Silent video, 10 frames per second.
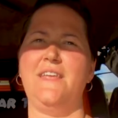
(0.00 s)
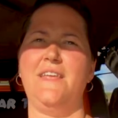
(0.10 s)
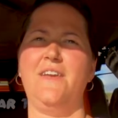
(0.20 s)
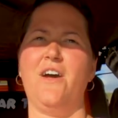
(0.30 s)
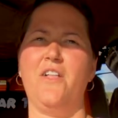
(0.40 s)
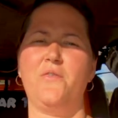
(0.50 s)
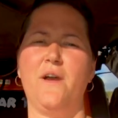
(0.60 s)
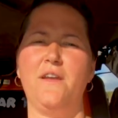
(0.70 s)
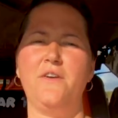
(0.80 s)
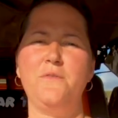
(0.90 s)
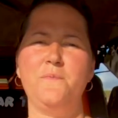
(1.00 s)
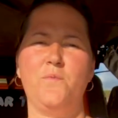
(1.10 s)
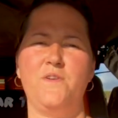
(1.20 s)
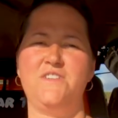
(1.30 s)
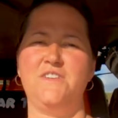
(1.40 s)
in Colorado,
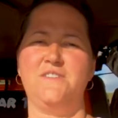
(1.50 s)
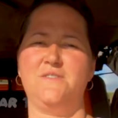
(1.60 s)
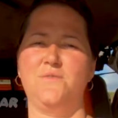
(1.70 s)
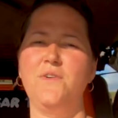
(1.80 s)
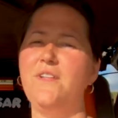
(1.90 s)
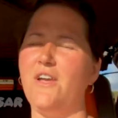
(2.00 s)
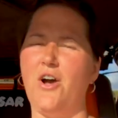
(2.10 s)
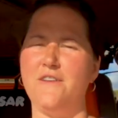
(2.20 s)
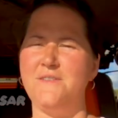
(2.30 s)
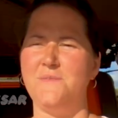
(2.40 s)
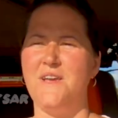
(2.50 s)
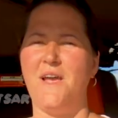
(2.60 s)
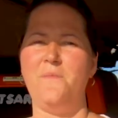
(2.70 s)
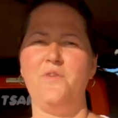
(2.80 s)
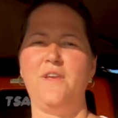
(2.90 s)
which is really awesome
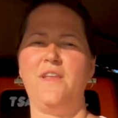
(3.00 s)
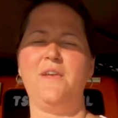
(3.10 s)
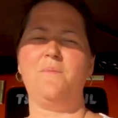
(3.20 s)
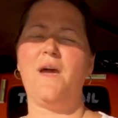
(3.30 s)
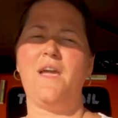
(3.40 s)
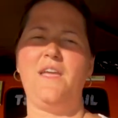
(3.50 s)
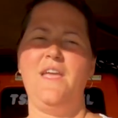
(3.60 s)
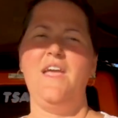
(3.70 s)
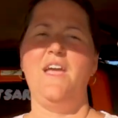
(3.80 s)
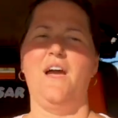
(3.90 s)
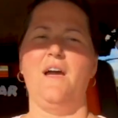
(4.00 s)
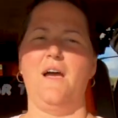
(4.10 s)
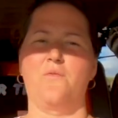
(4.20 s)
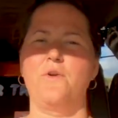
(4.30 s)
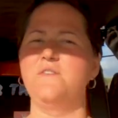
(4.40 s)
time. You can buy
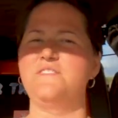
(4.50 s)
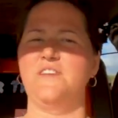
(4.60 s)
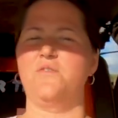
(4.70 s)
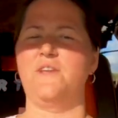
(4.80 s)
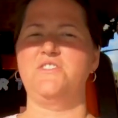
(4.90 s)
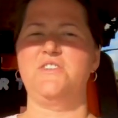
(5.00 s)
roasted green